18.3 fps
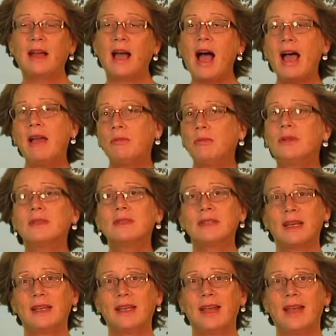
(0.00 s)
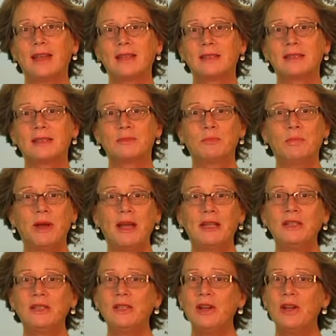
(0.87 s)
I will say yes.
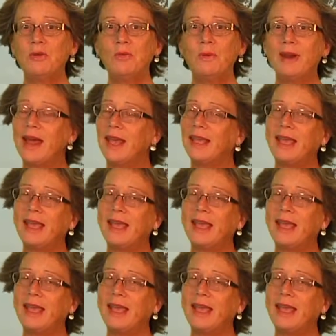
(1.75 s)
But, when I